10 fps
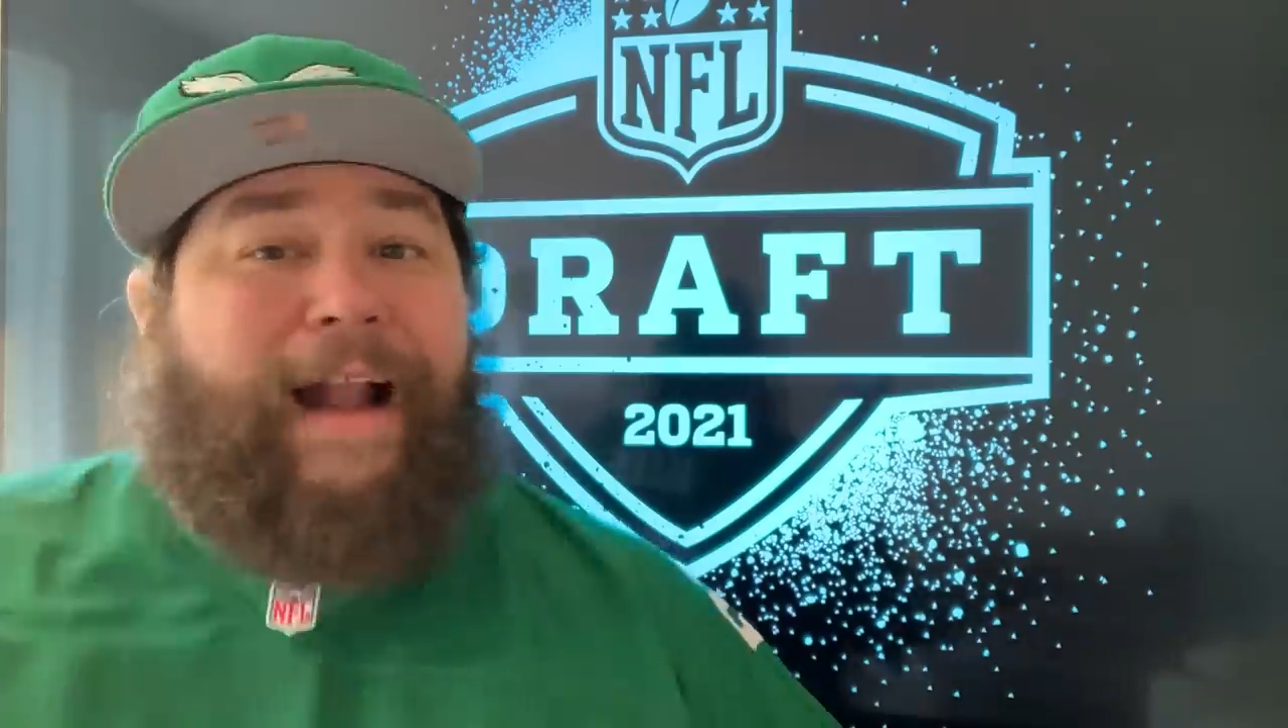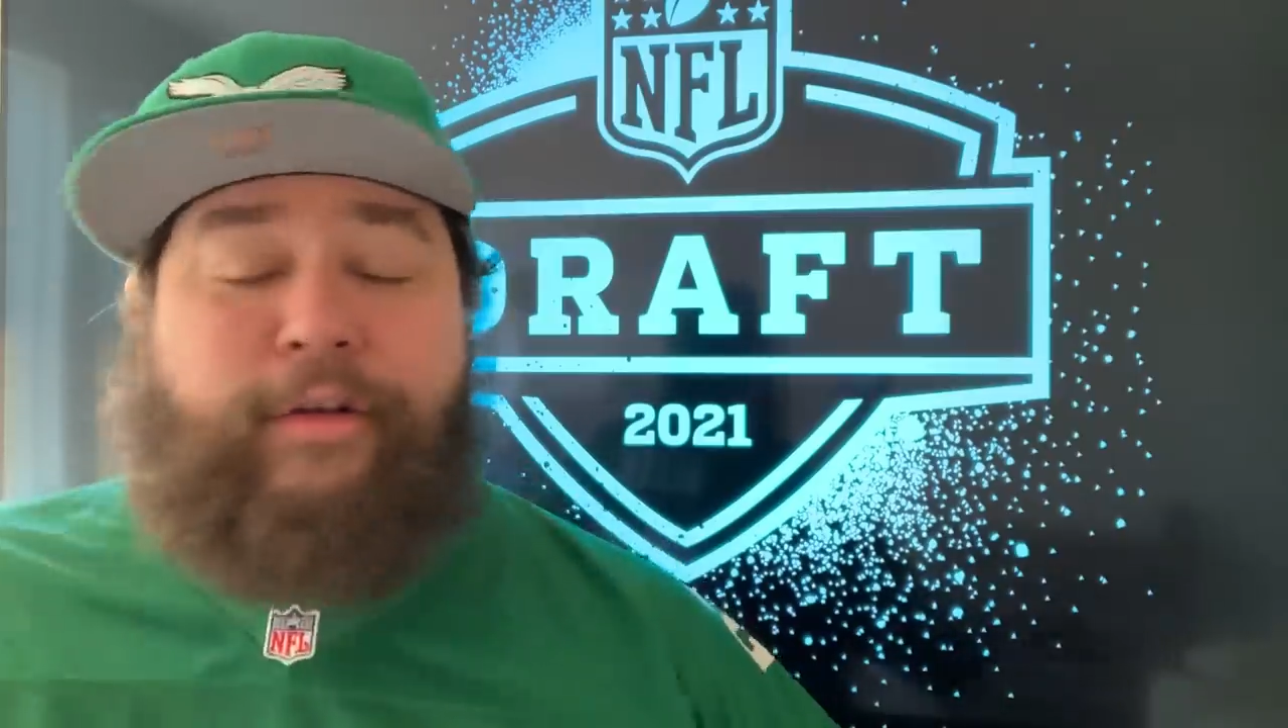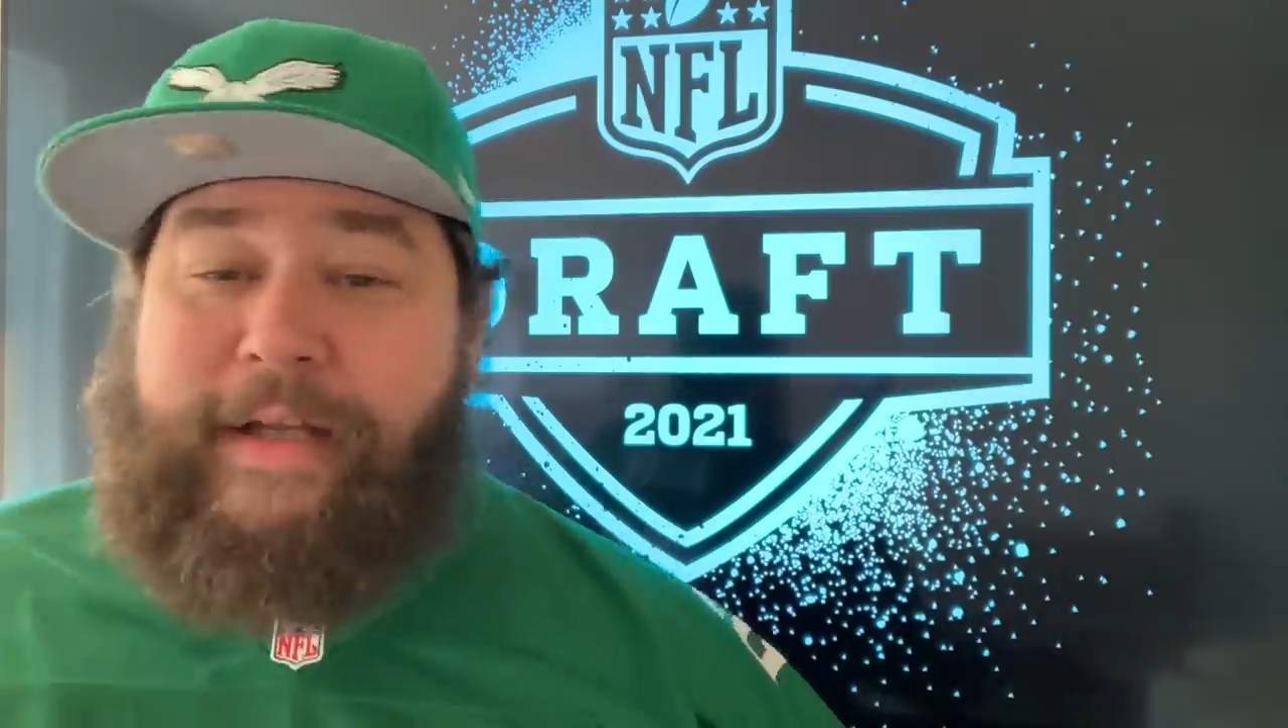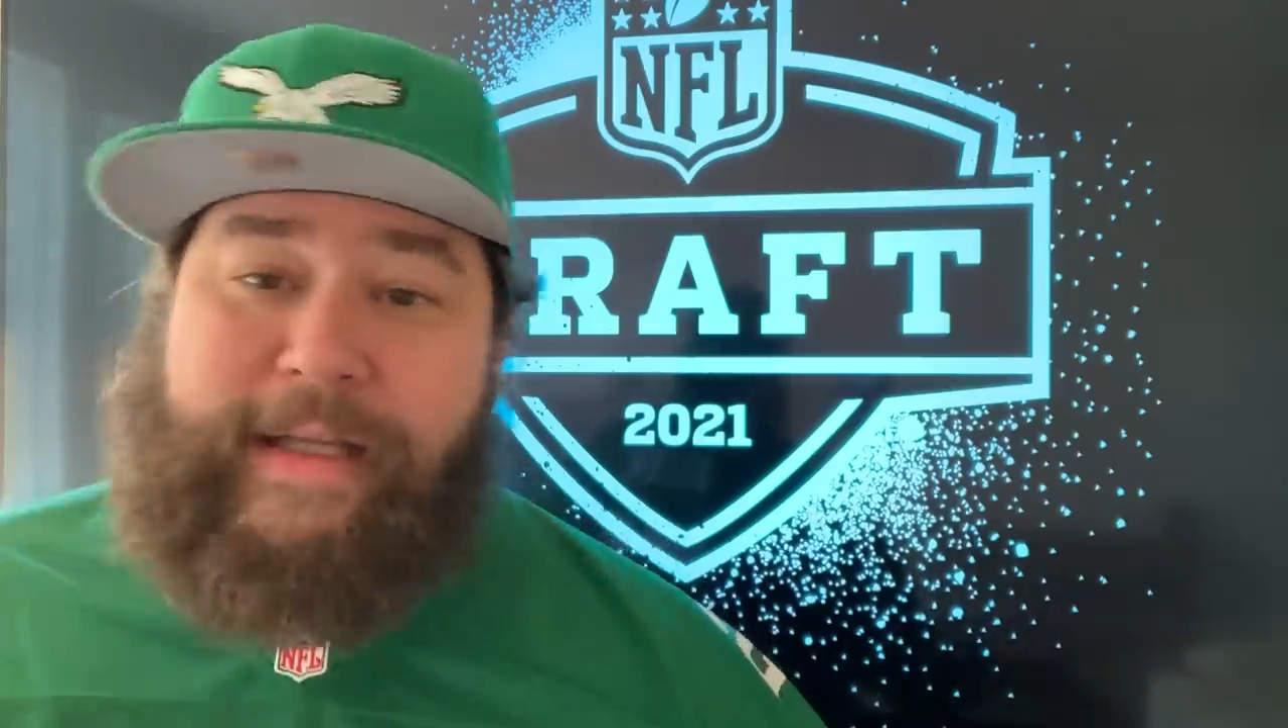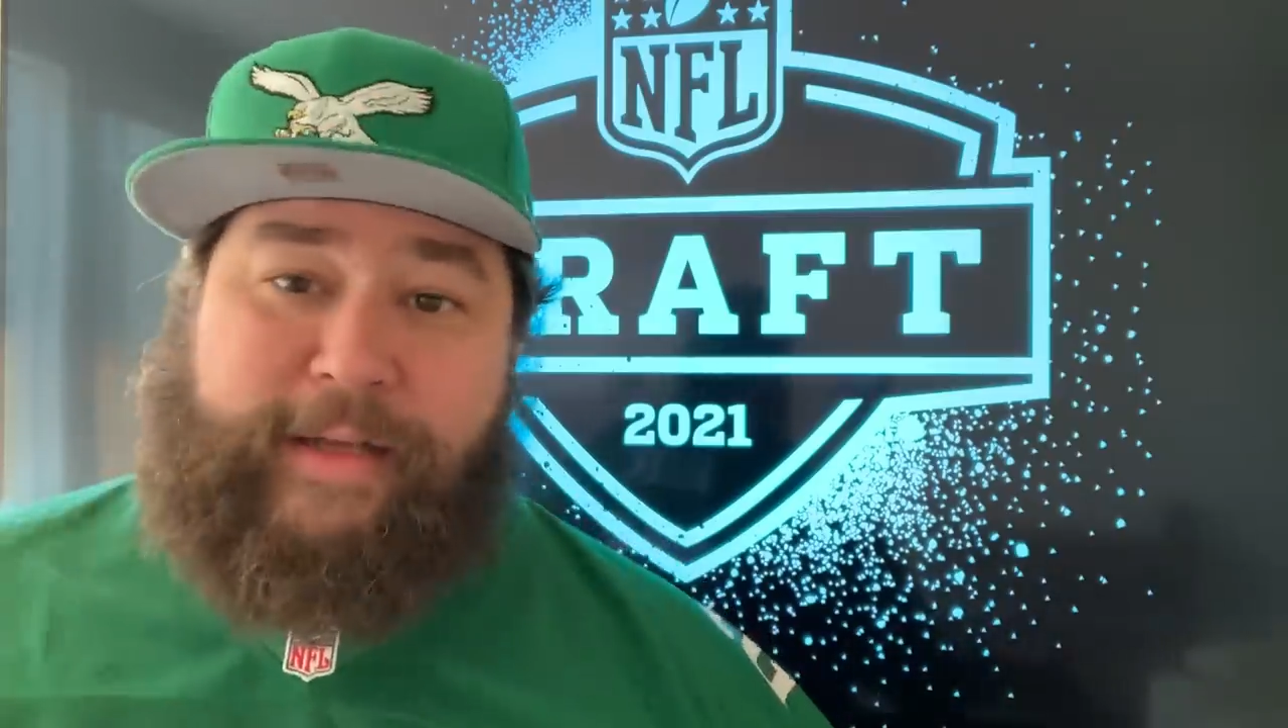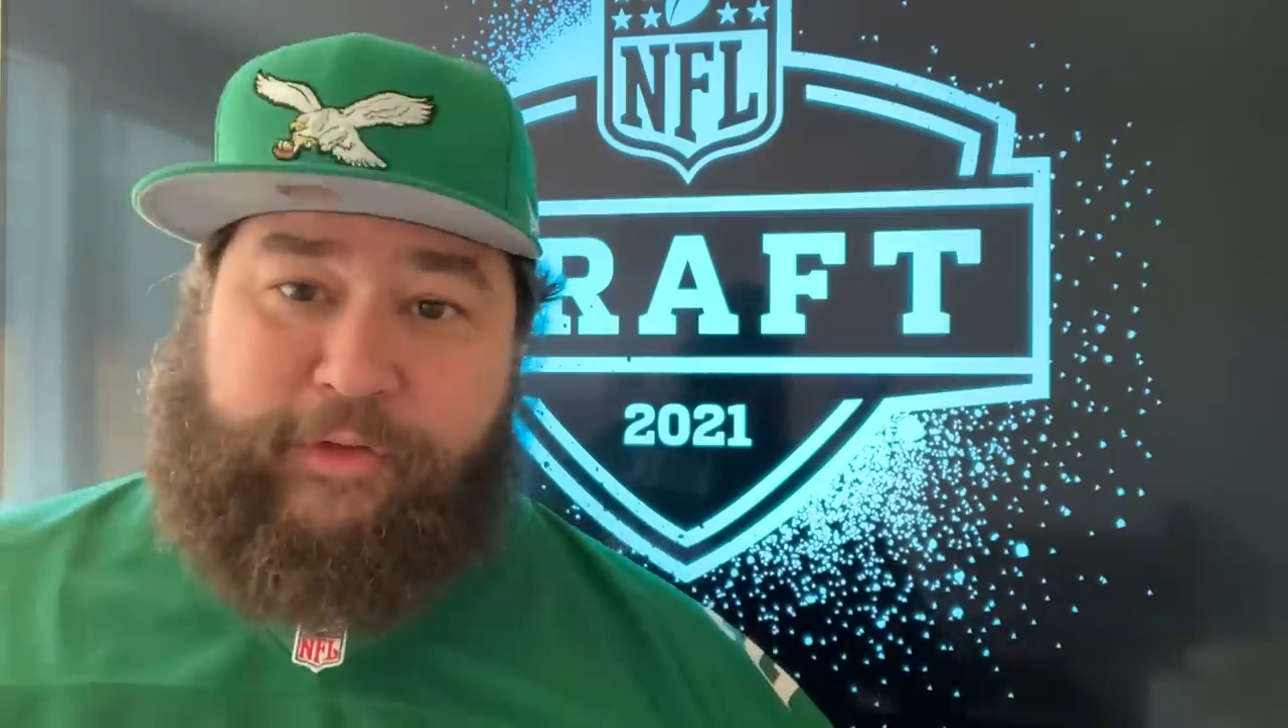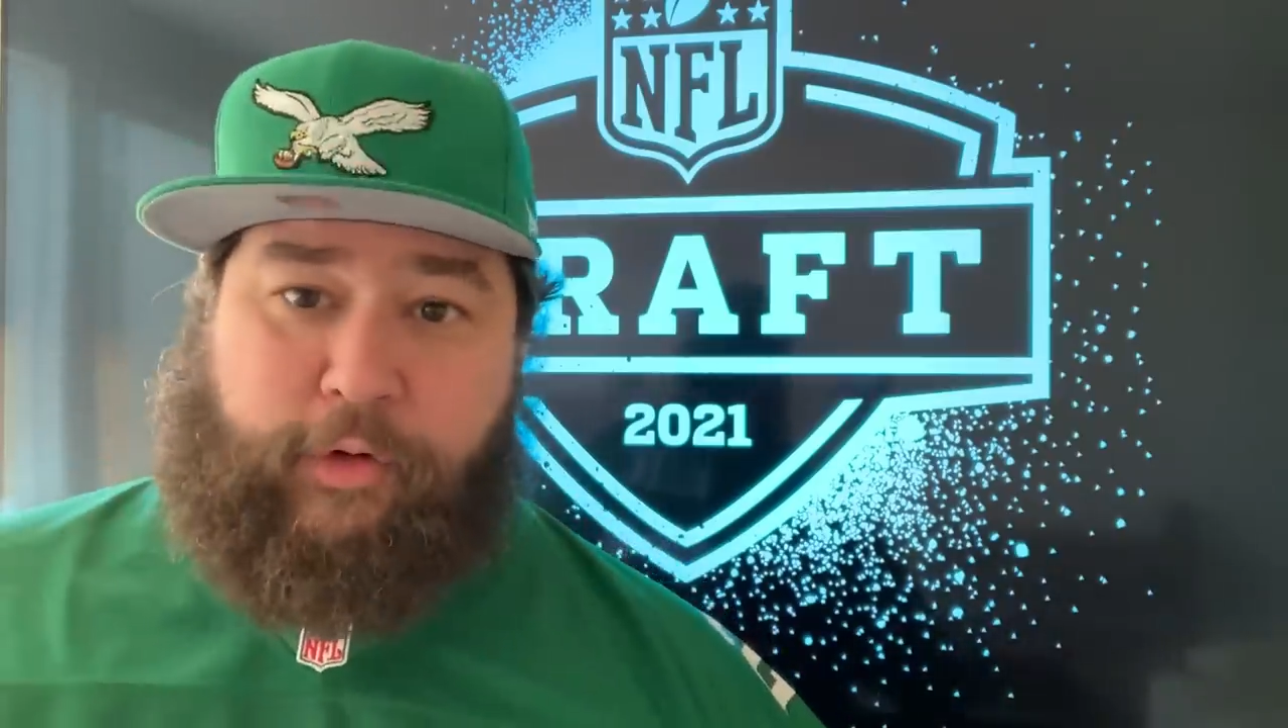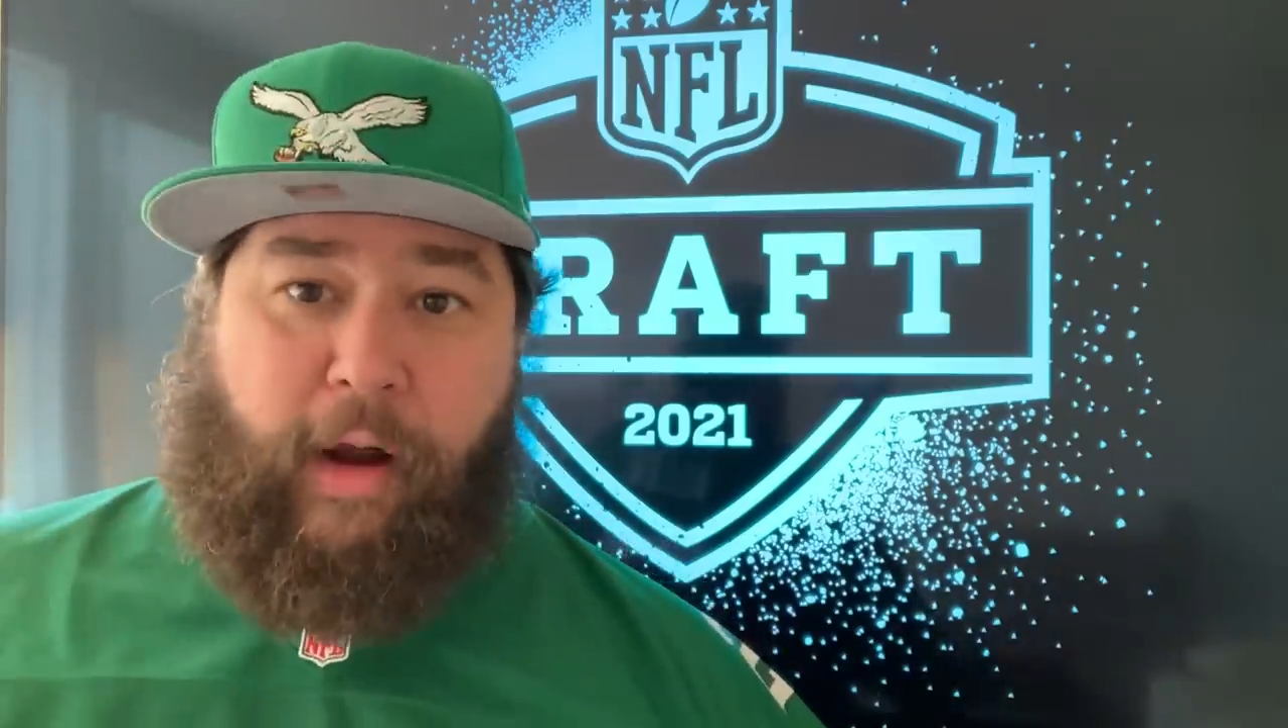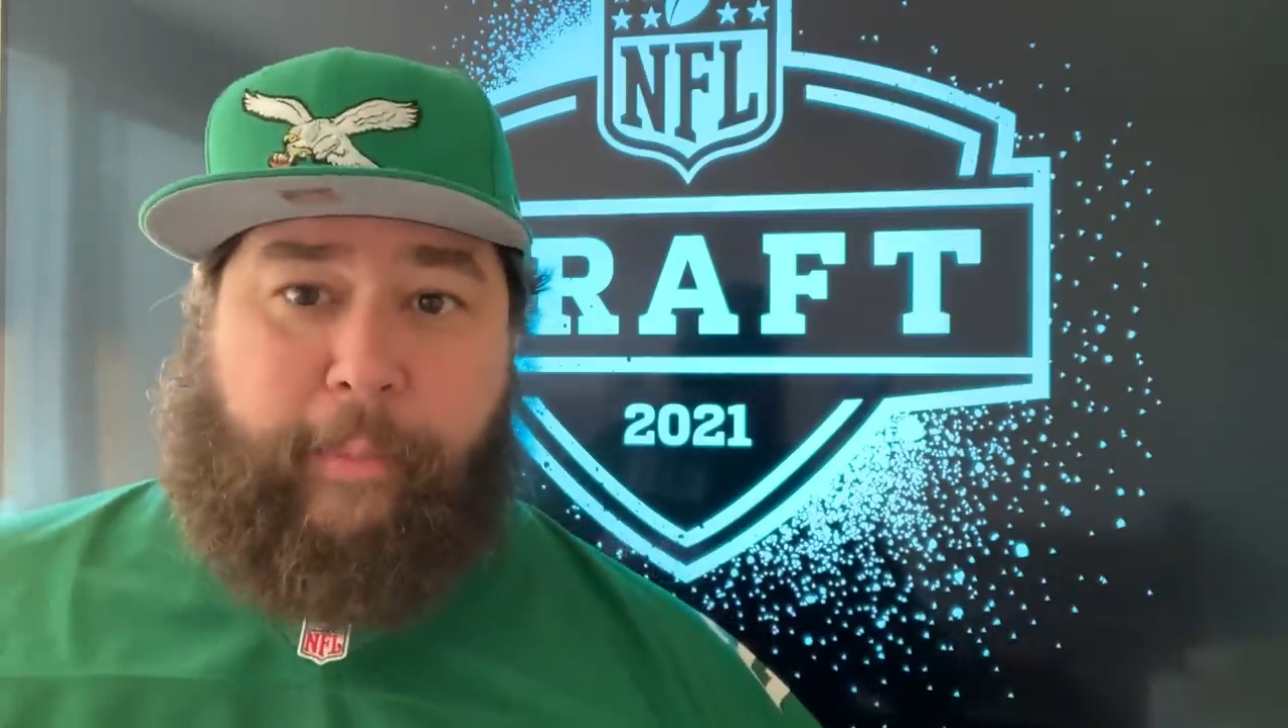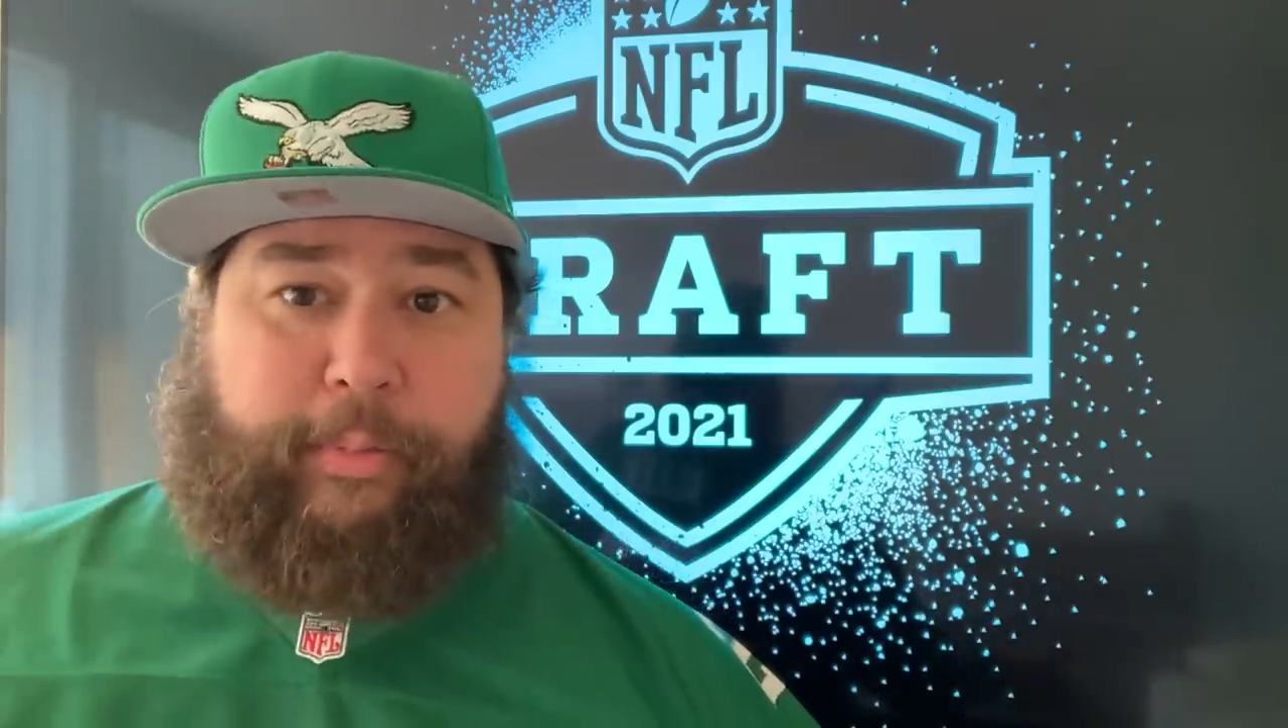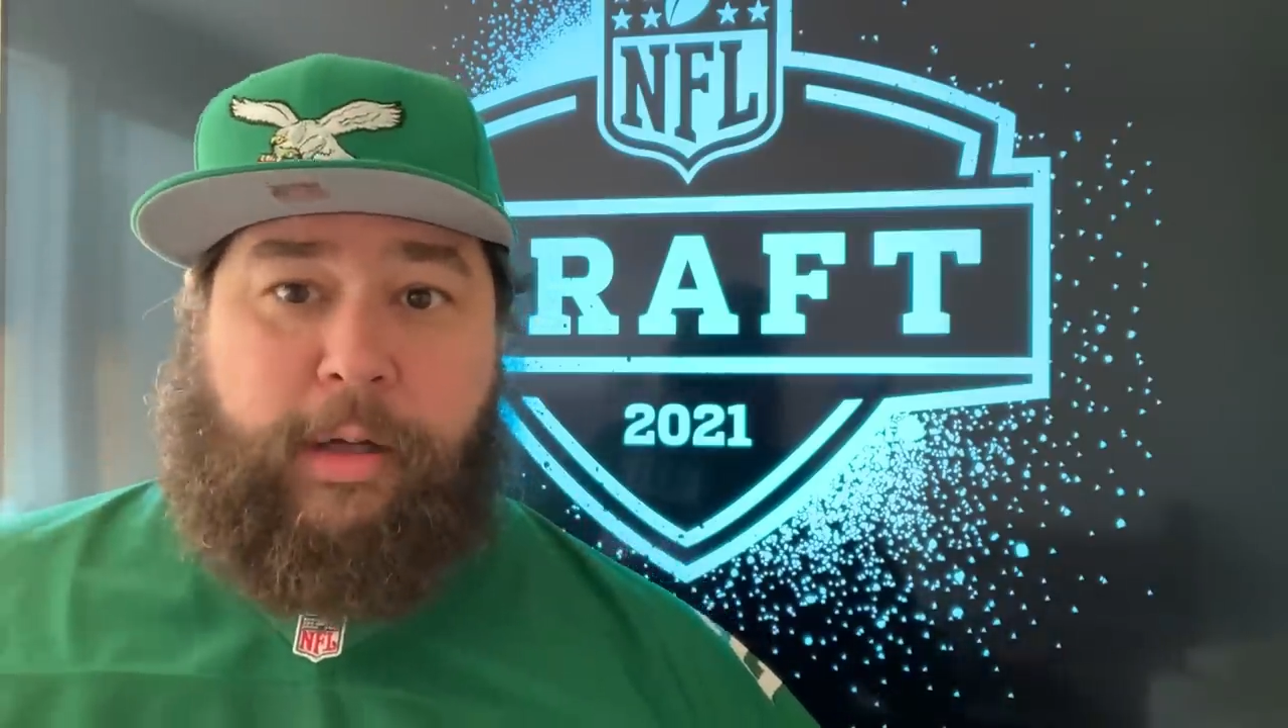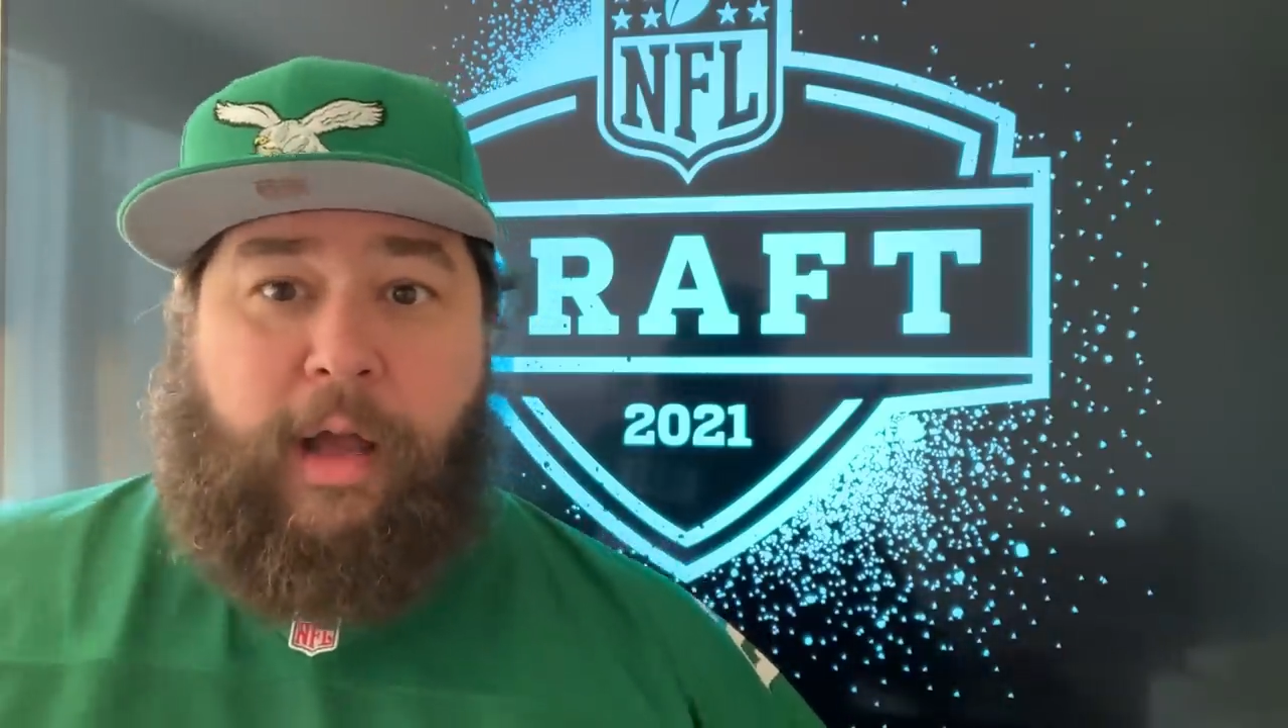don't need this crap.